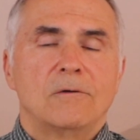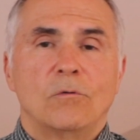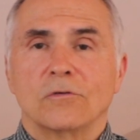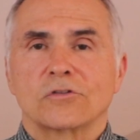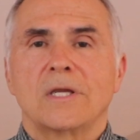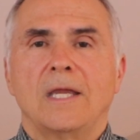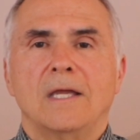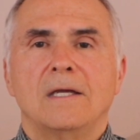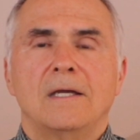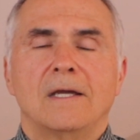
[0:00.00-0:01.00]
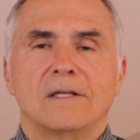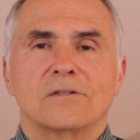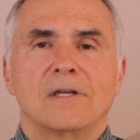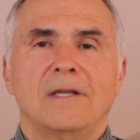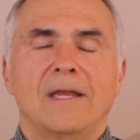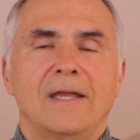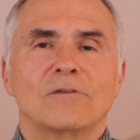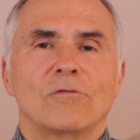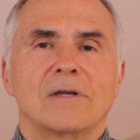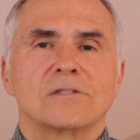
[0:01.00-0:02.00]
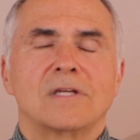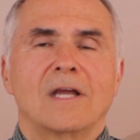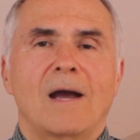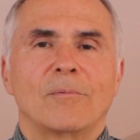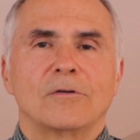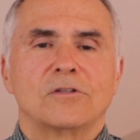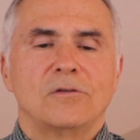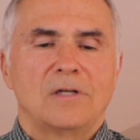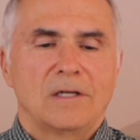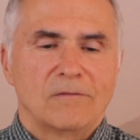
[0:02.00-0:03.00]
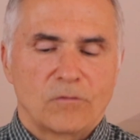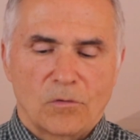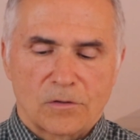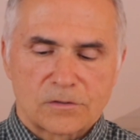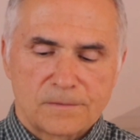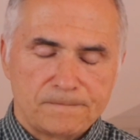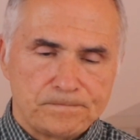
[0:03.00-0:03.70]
We'll see. It's an interesting opportunity for us.